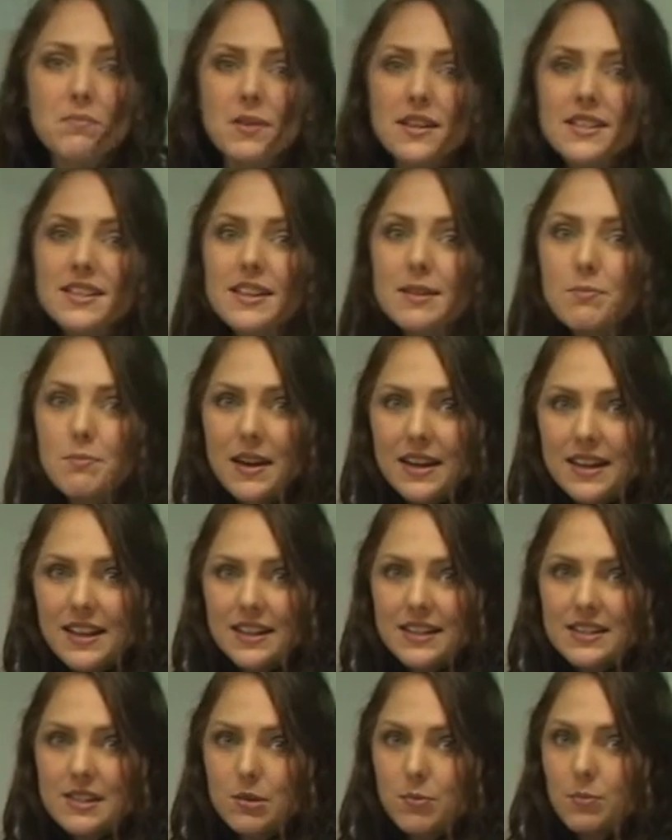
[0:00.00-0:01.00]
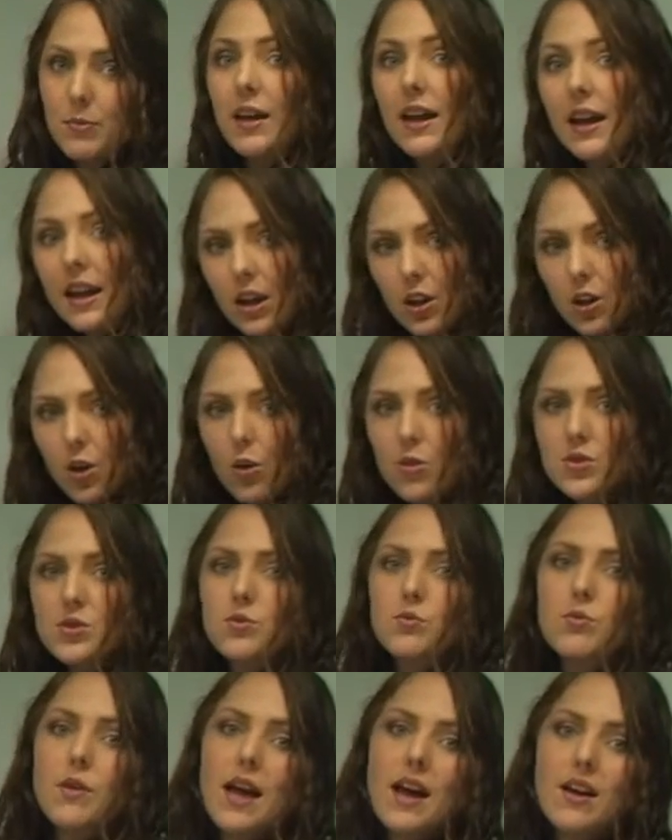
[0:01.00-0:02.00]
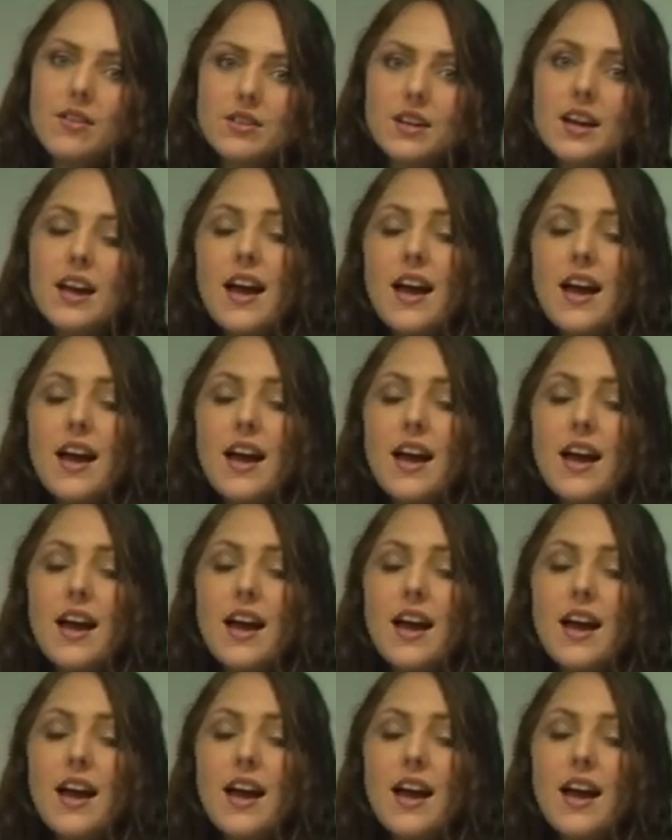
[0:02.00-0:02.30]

me- mechanism and it goes around